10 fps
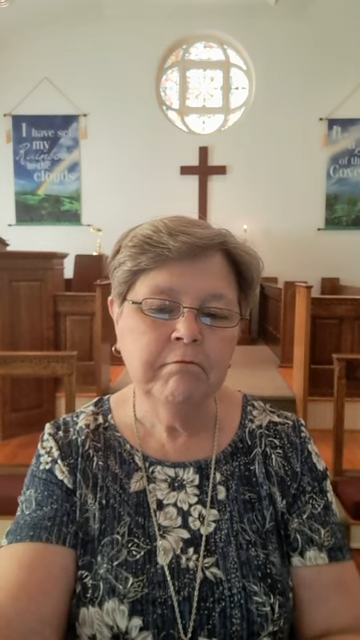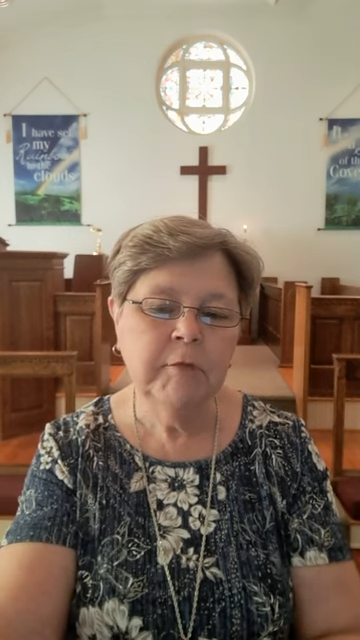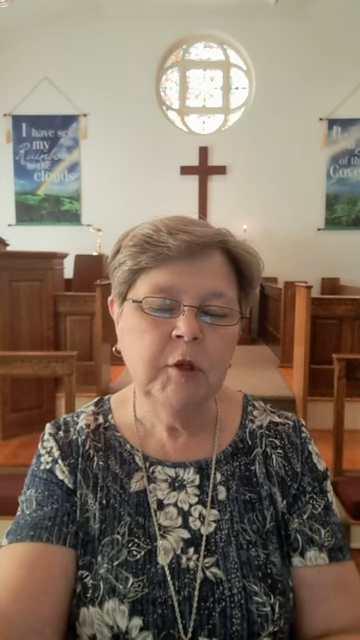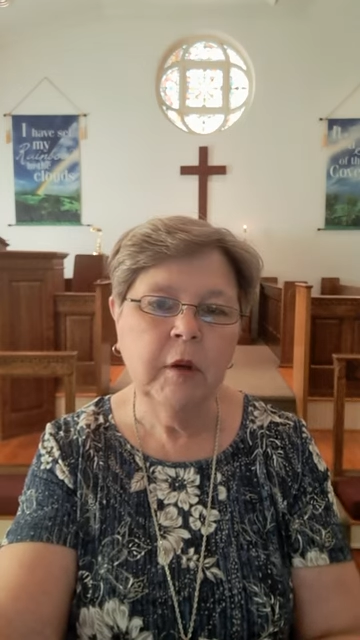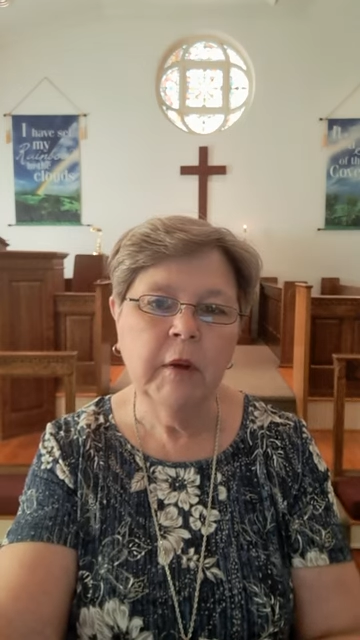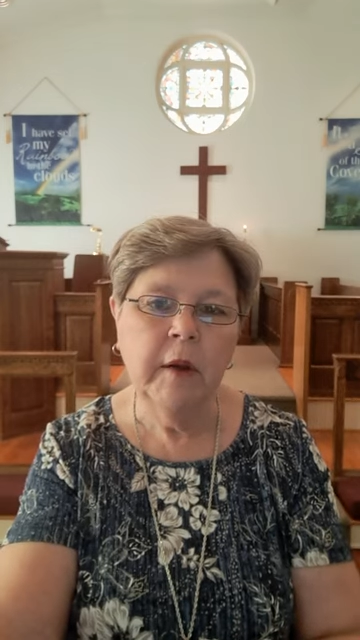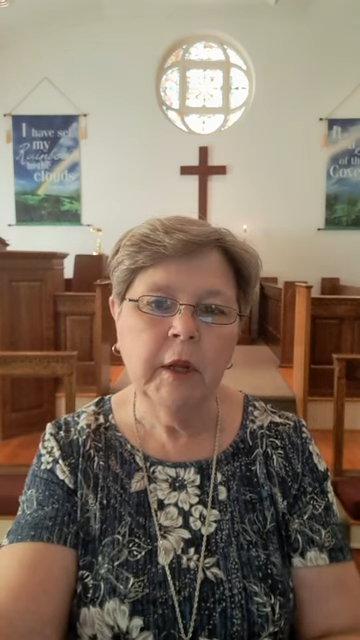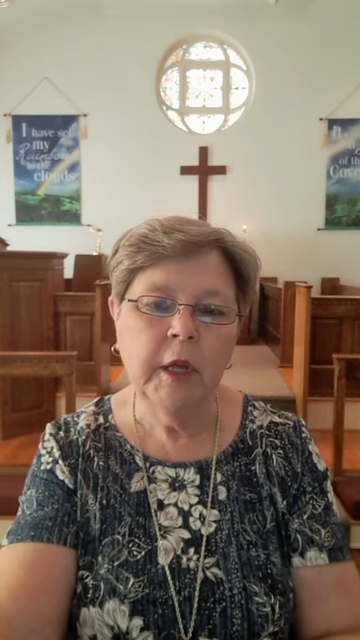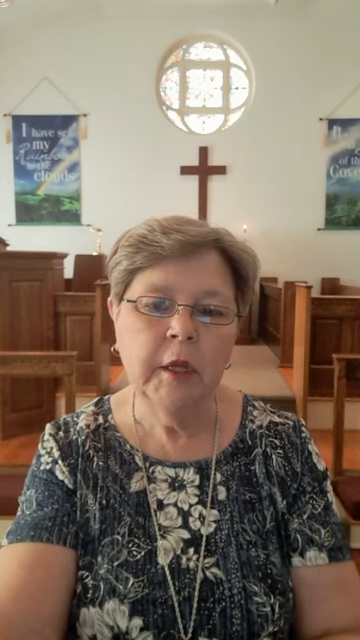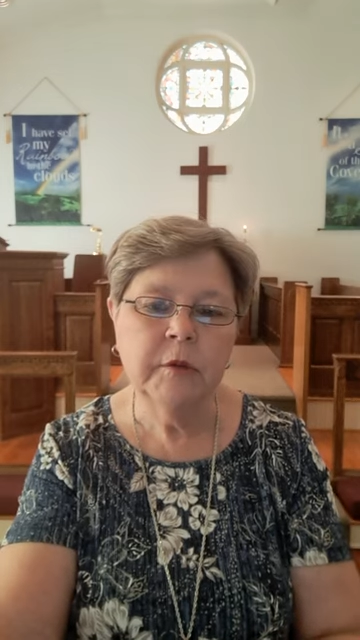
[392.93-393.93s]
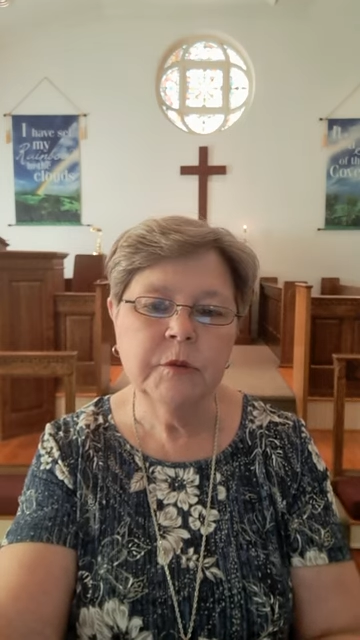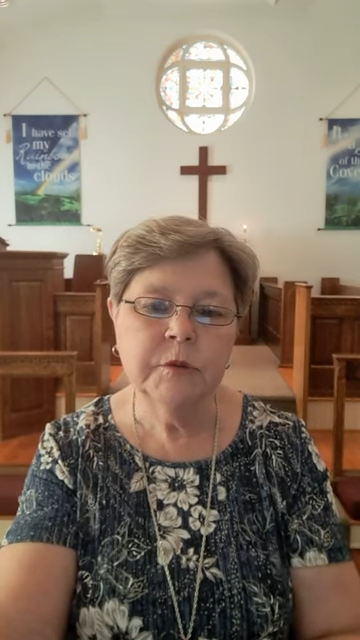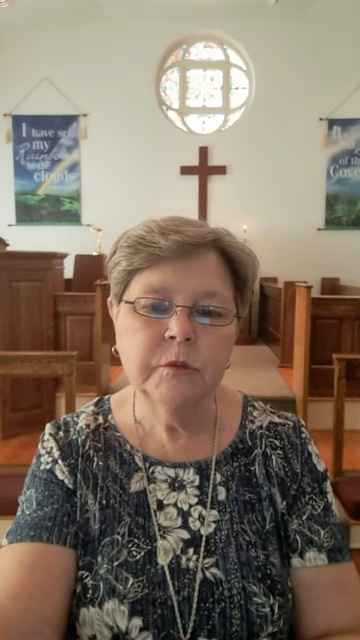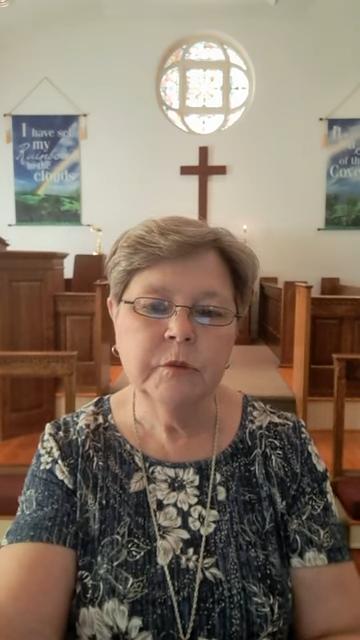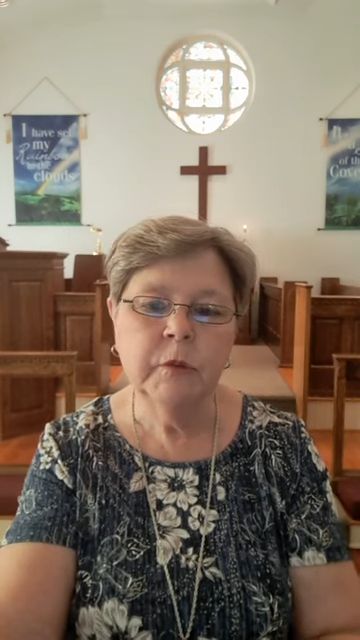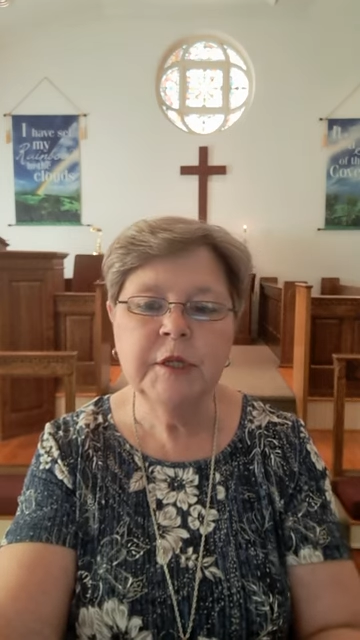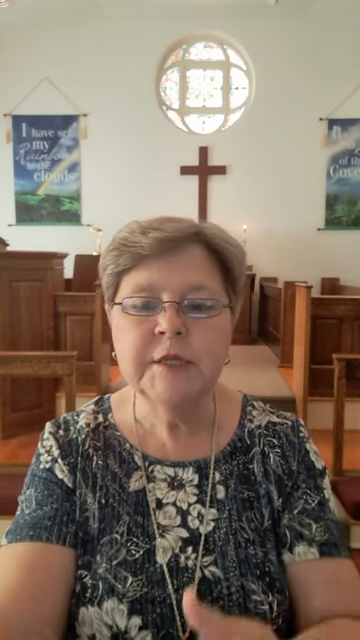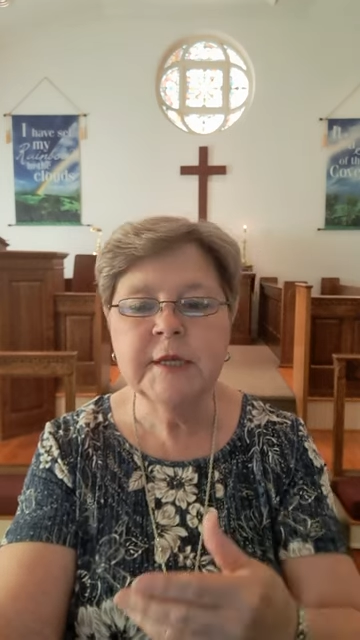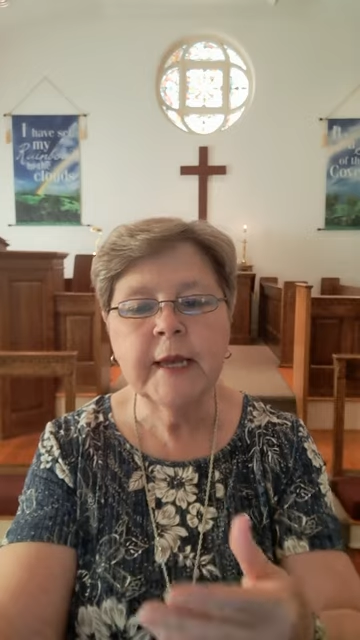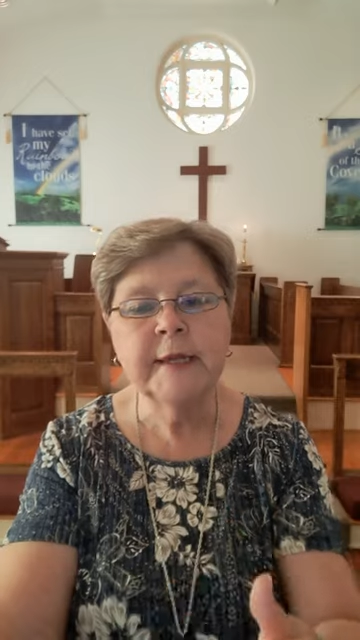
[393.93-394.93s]
You know how it goes. We
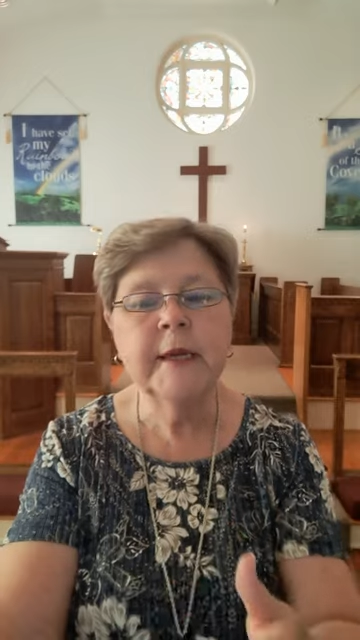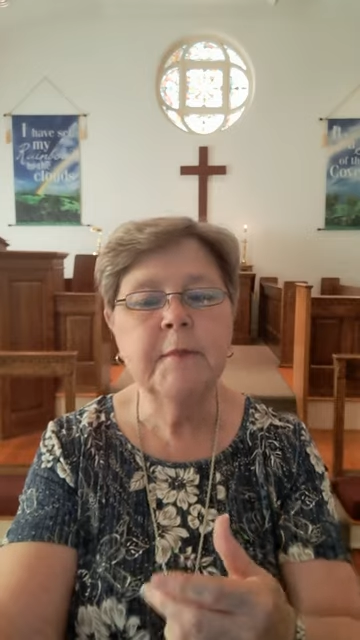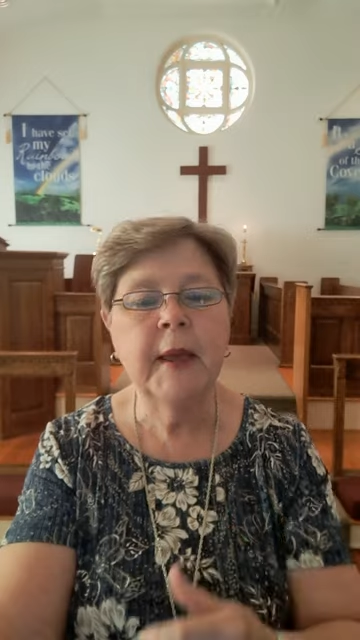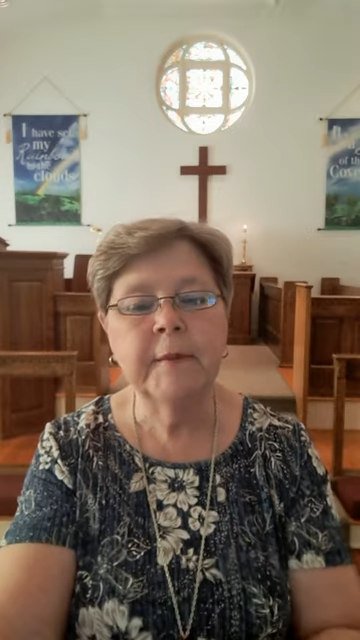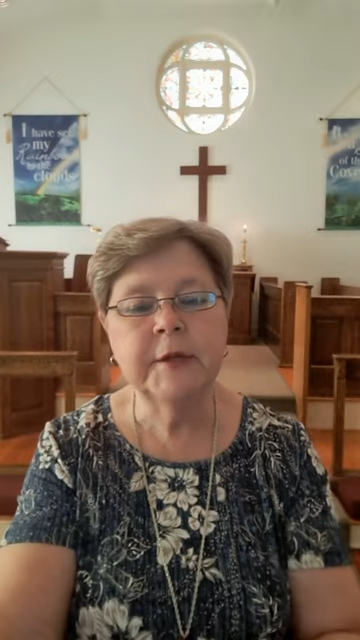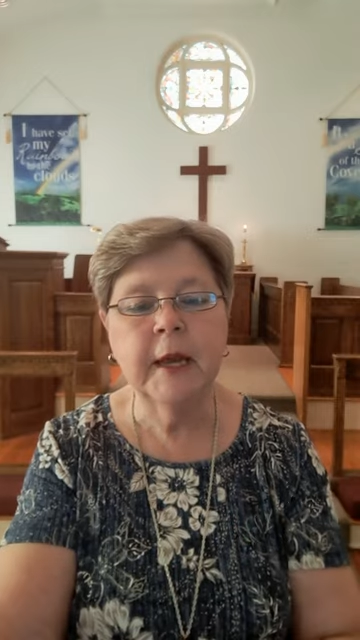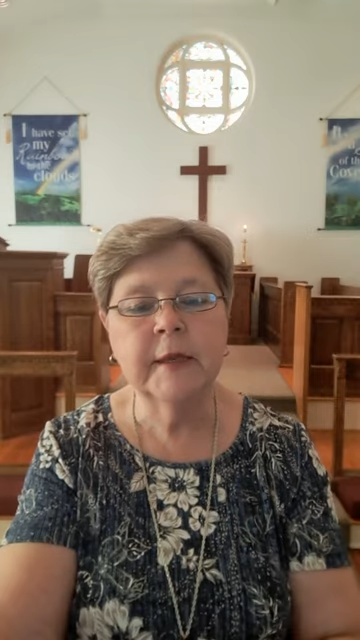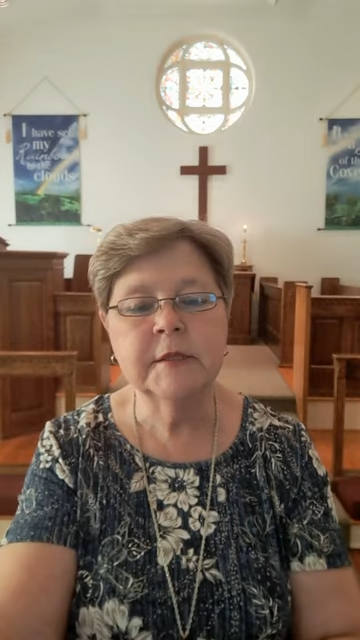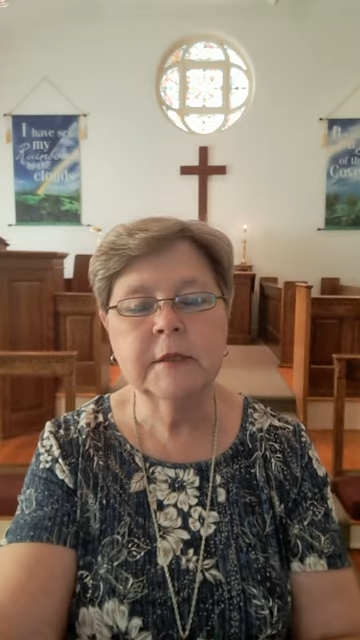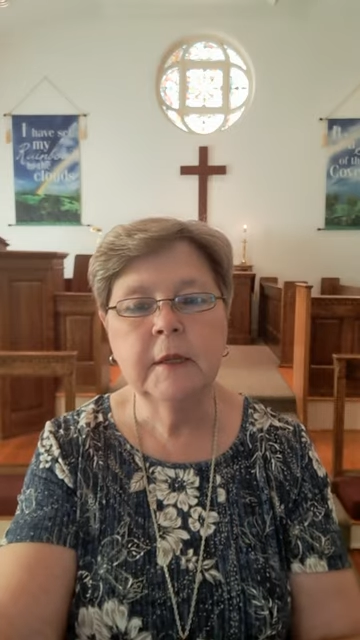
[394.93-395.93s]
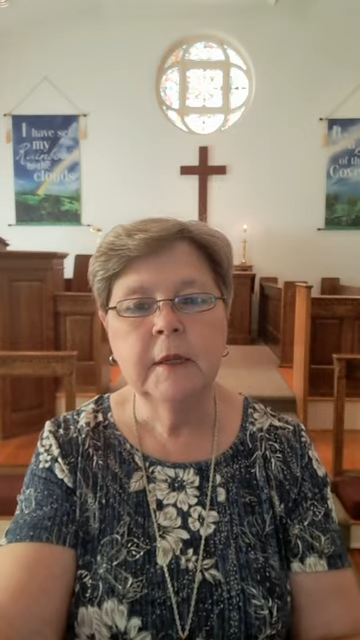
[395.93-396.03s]
decide to get baptized,